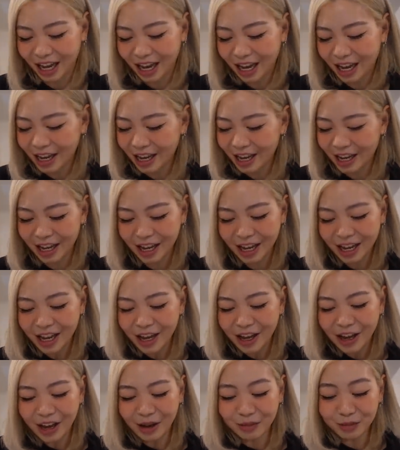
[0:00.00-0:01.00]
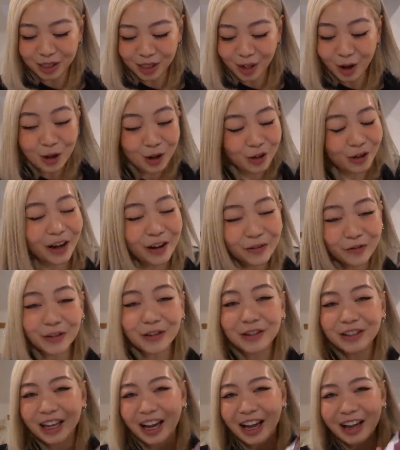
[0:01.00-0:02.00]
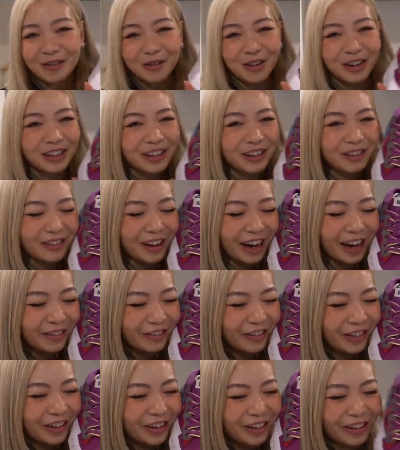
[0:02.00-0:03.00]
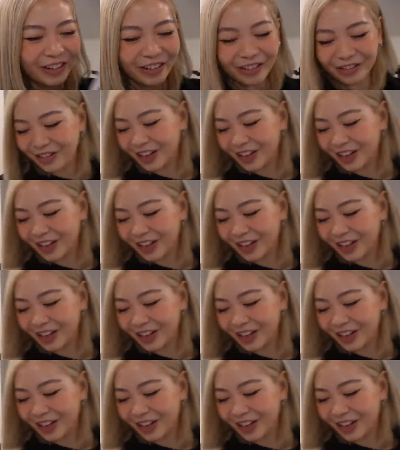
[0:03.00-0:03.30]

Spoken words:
I am so grateful that I won the raffle.